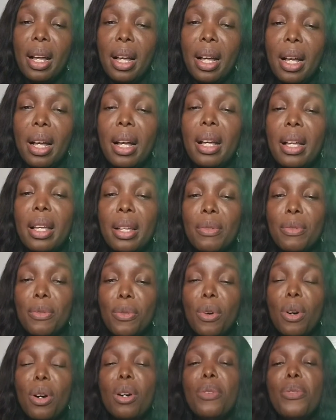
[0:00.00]
are
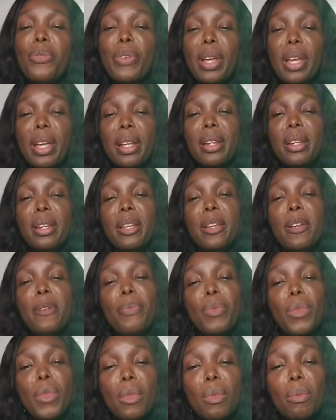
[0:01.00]
involved in
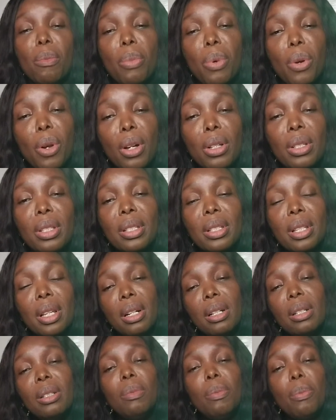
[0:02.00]
the blood
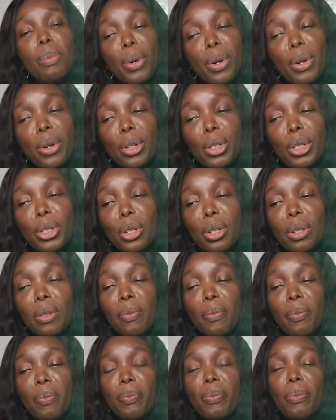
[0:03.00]
cell production.